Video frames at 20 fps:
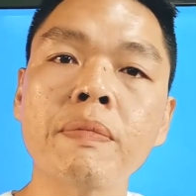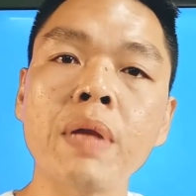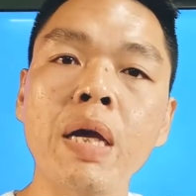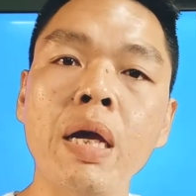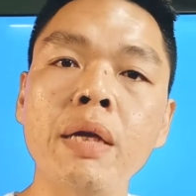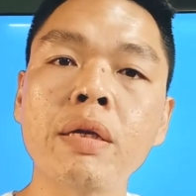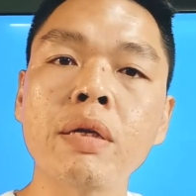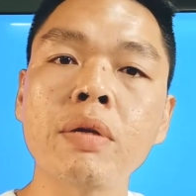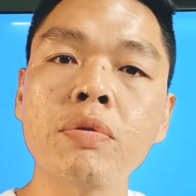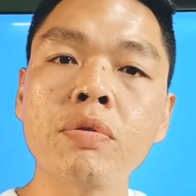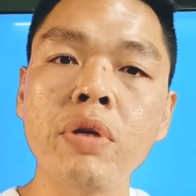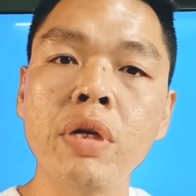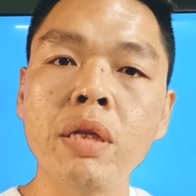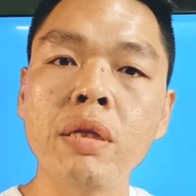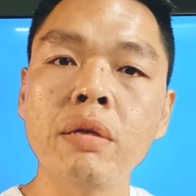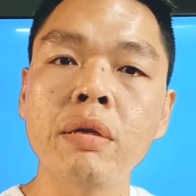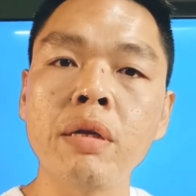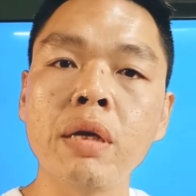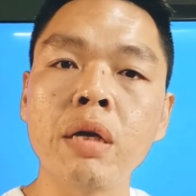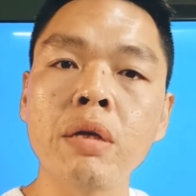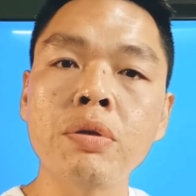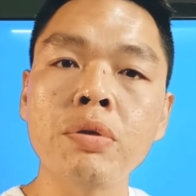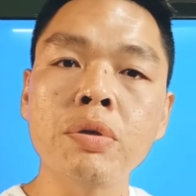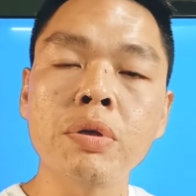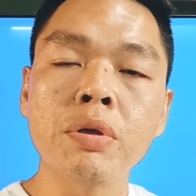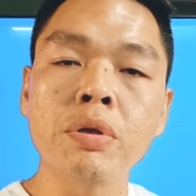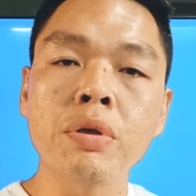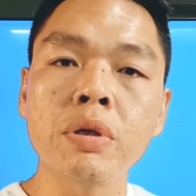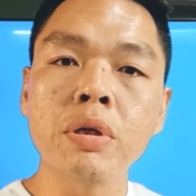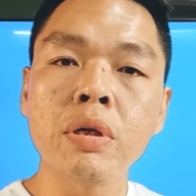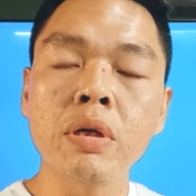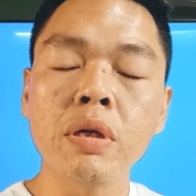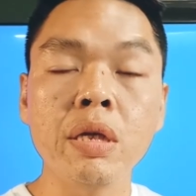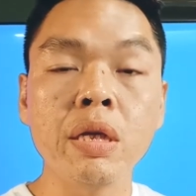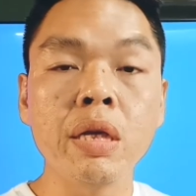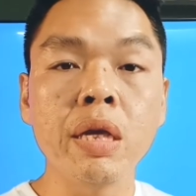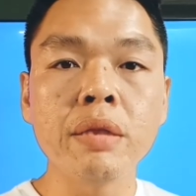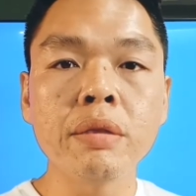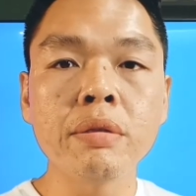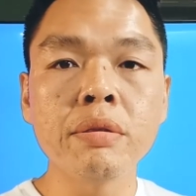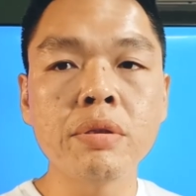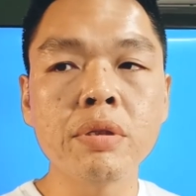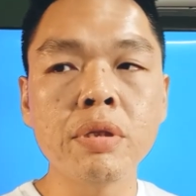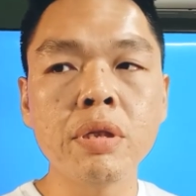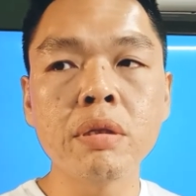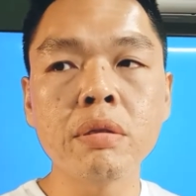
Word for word: I create another in an